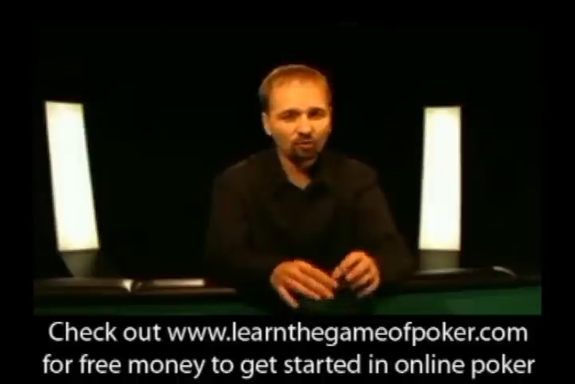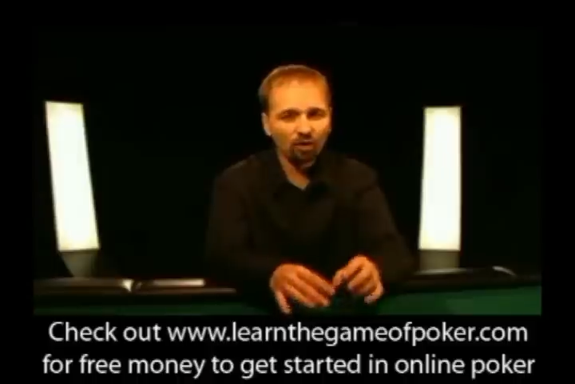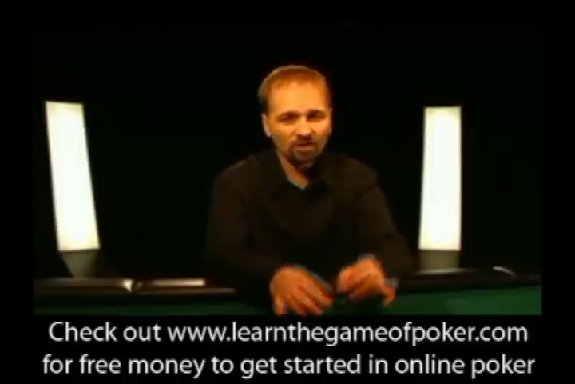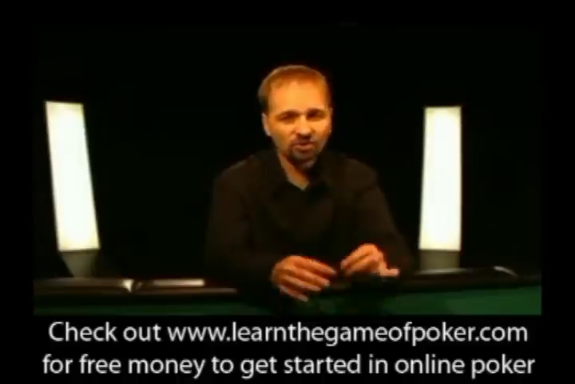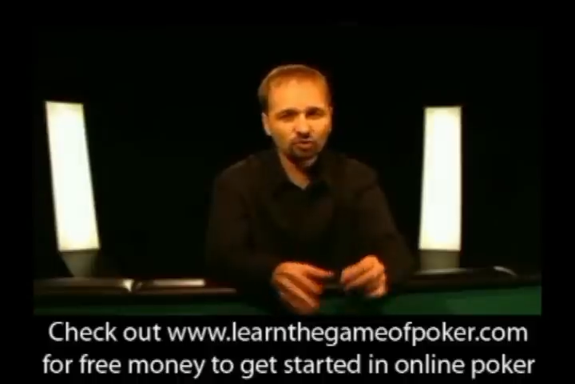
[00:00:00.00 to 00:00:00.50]

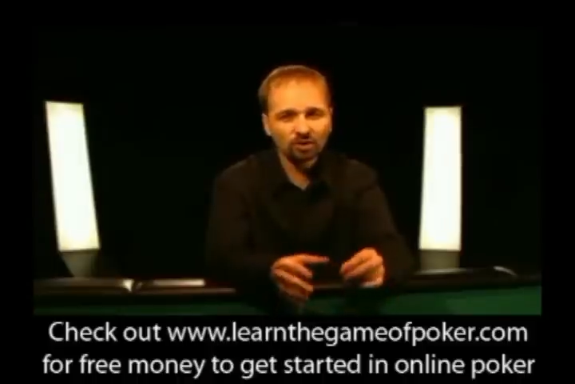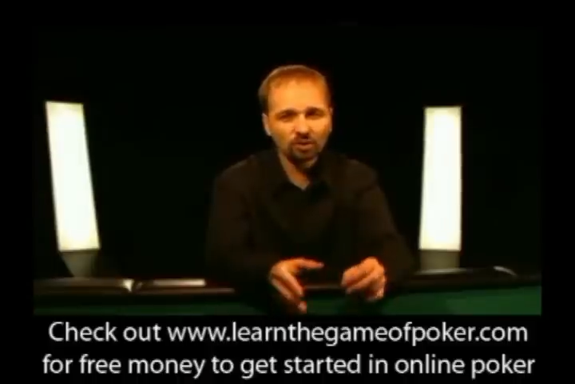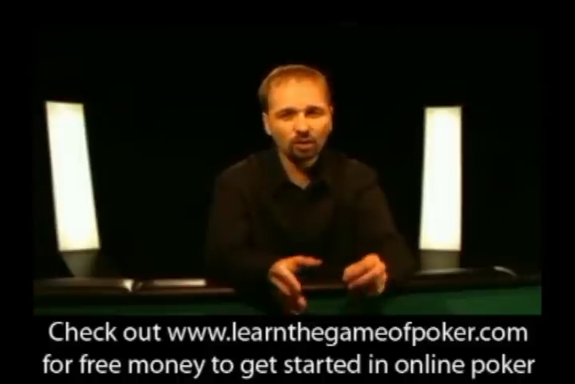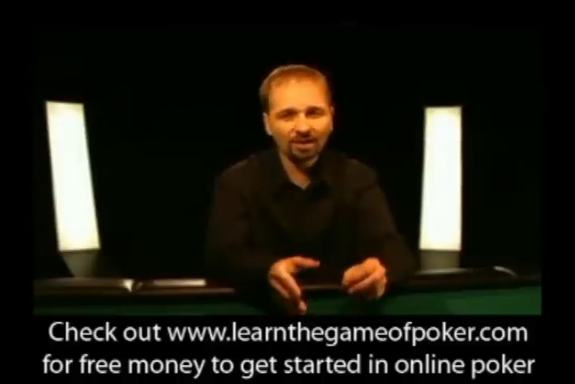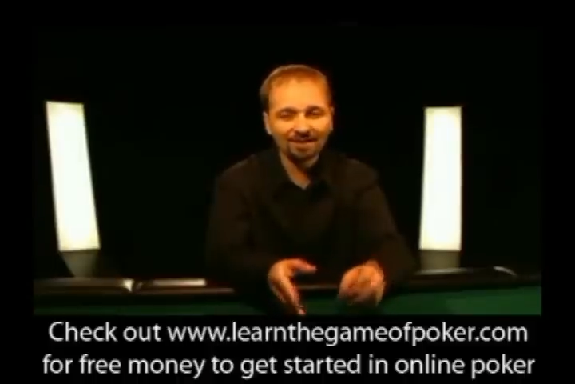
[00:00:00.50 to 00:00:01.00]
Rocks do
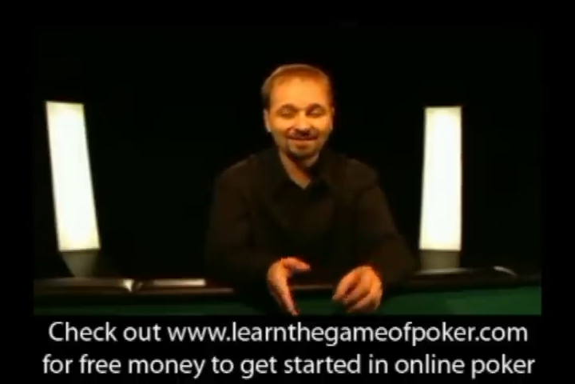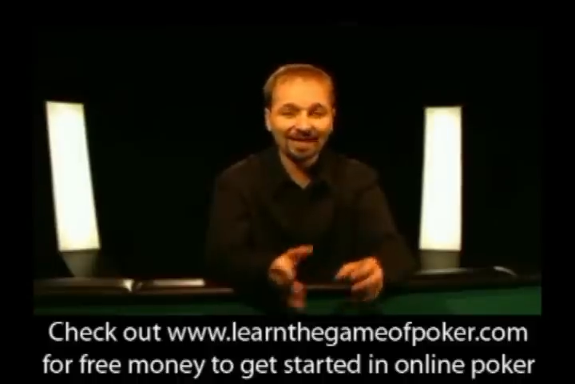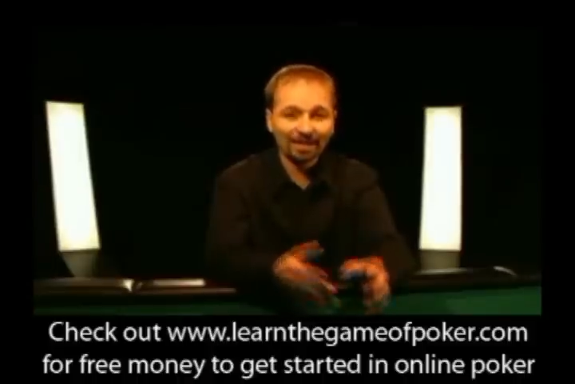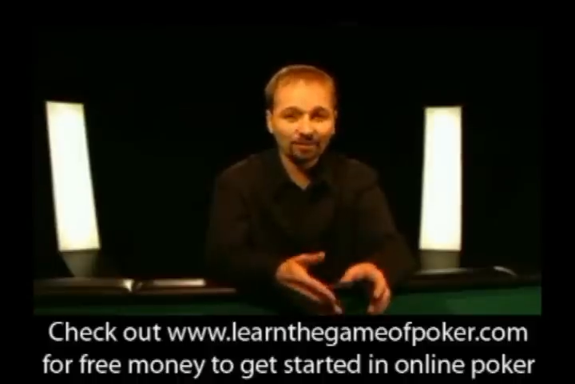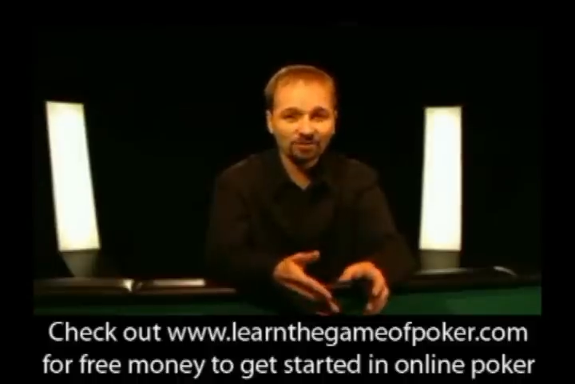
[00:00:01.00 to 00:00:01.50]
really well
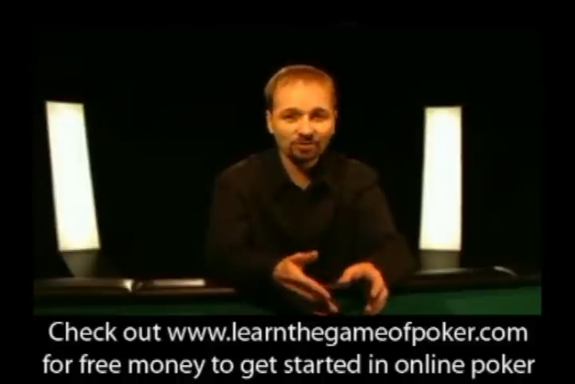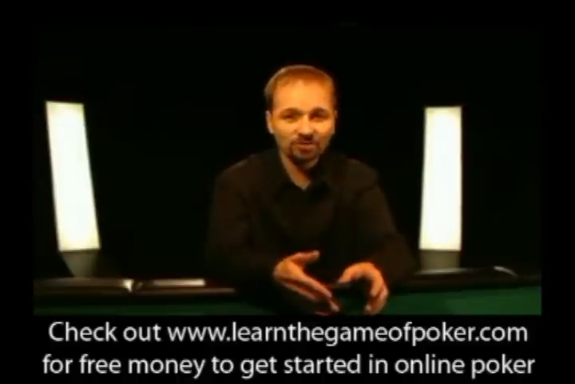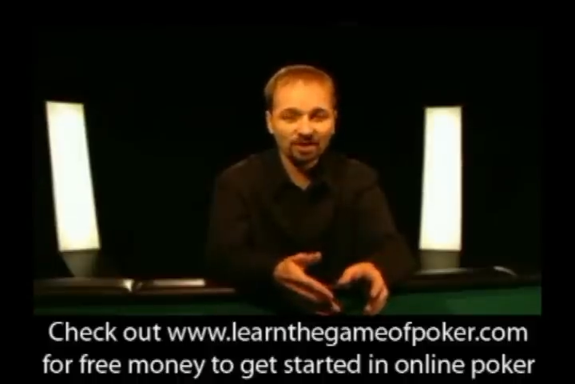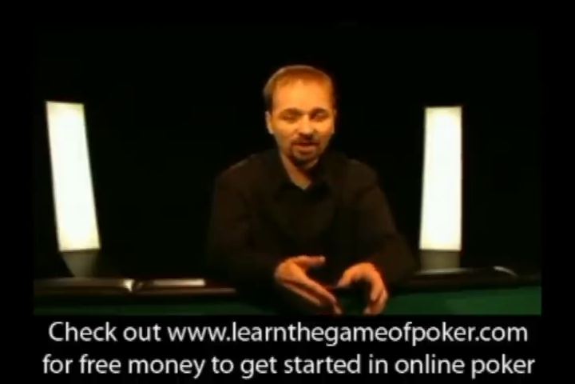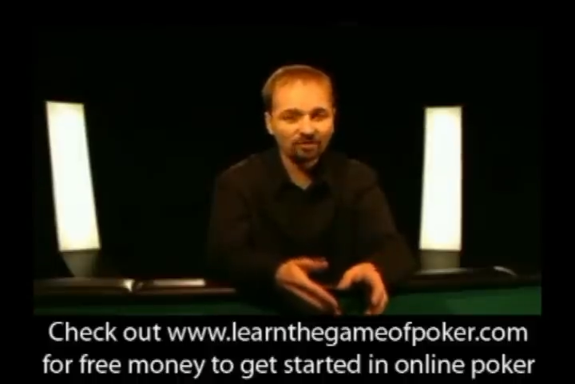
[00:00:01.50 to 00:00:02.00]
against
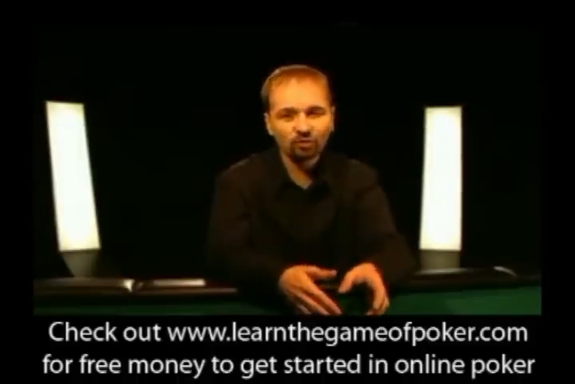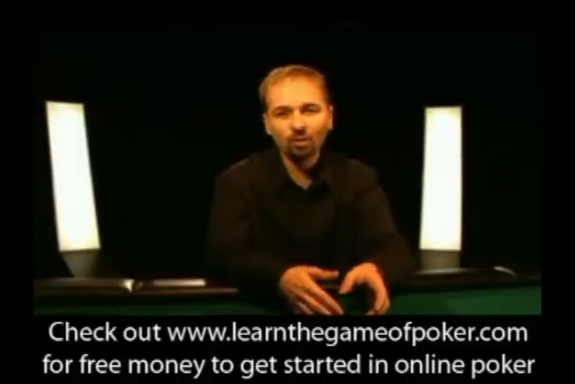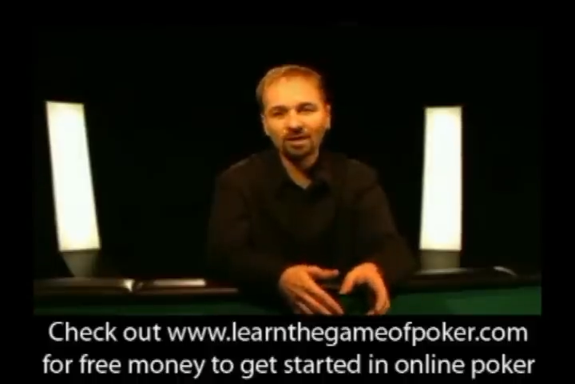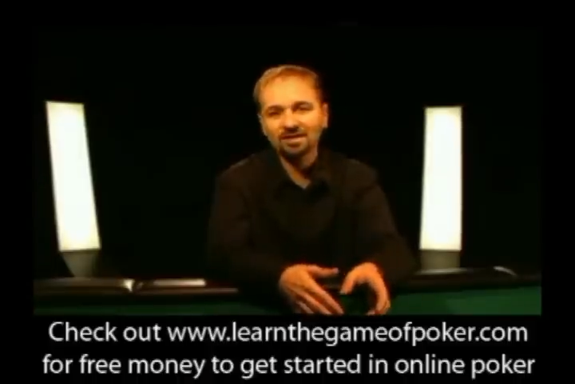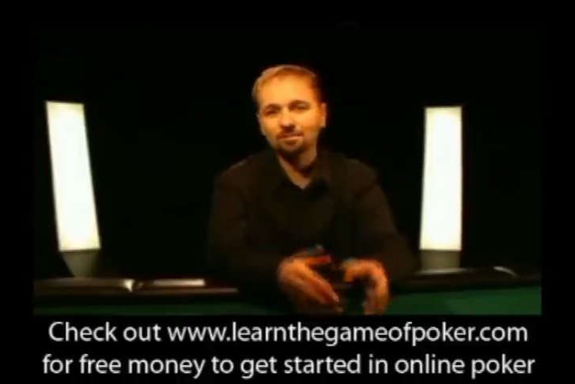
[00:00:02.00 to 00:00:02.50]
amateurs, and they do
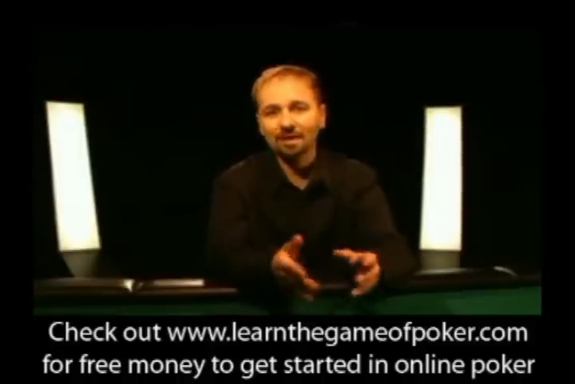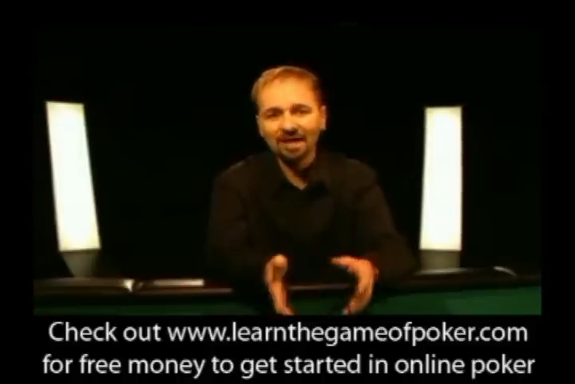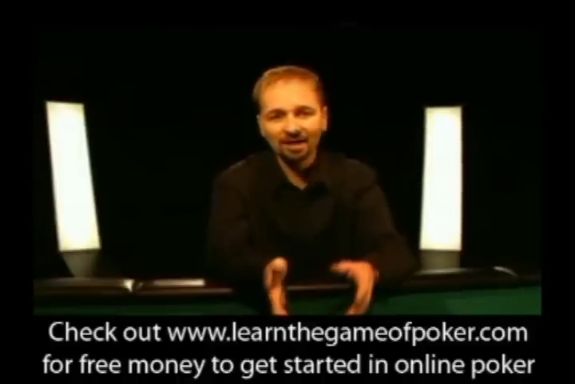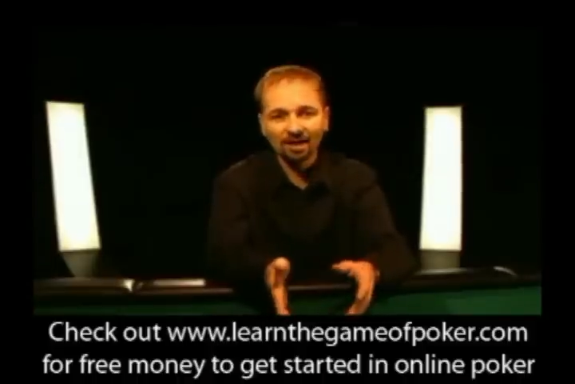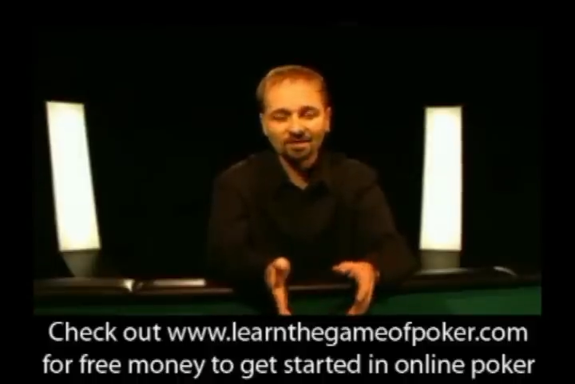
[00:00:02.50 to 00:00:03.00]
well against
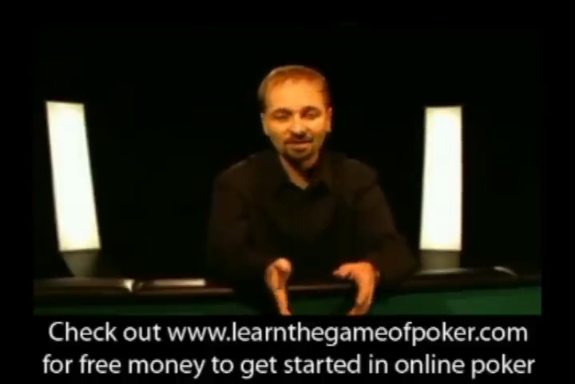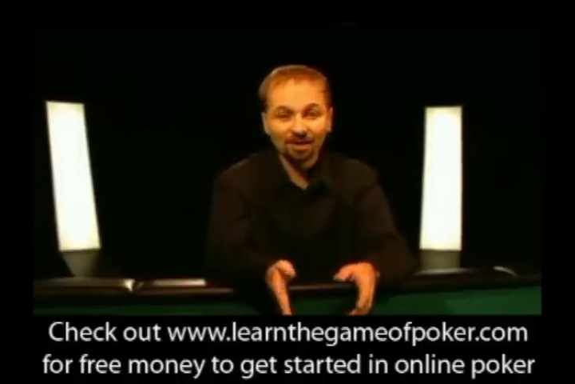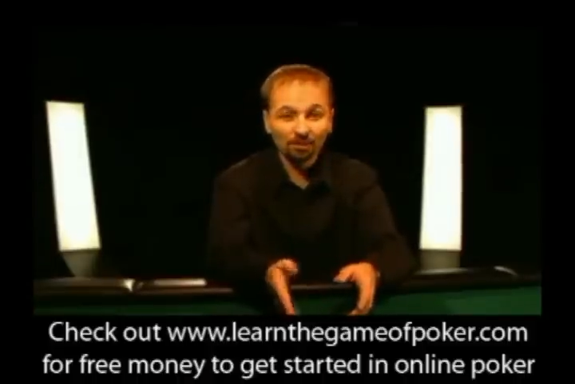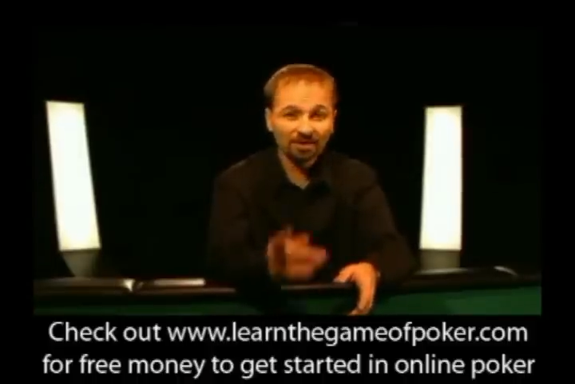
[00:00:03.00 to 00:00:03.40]
maniacs.